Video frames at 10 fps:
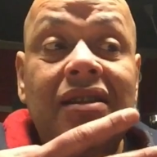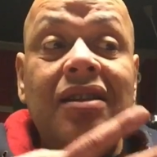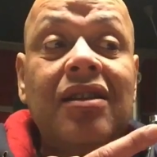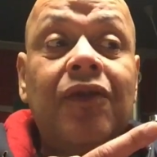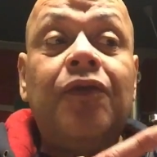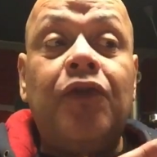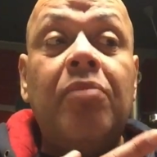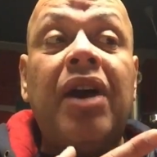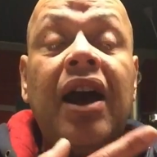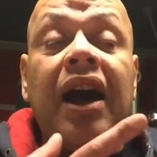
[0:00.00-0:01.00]
see for
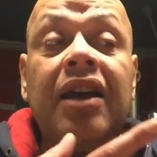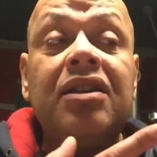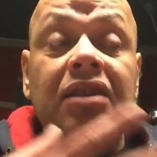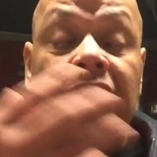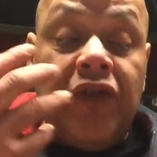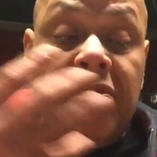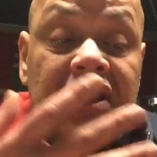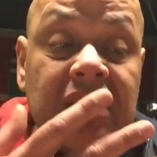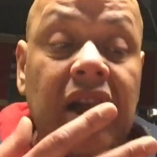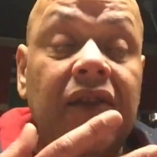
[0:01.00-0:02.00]
my eyes and for
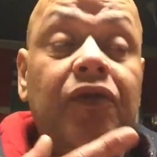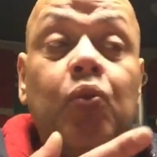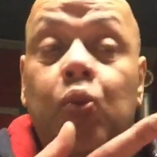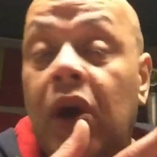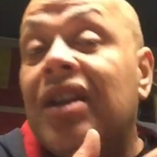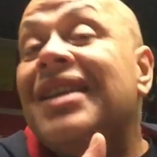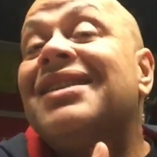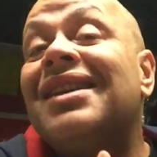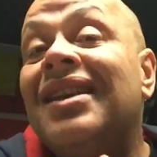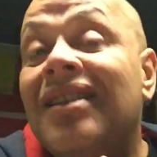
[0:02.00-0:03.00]
myself what
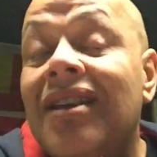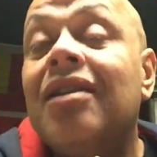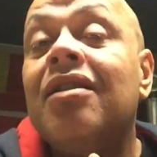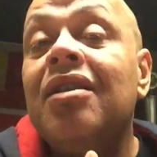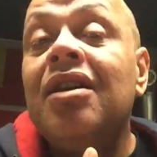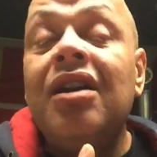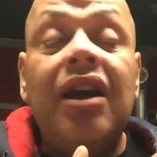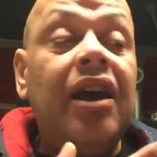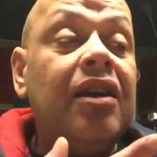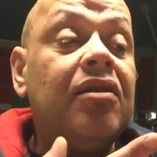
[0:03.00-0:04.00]
is in there.
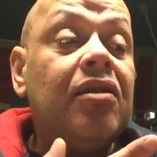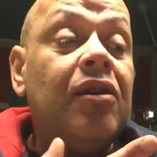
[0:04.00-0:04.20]
And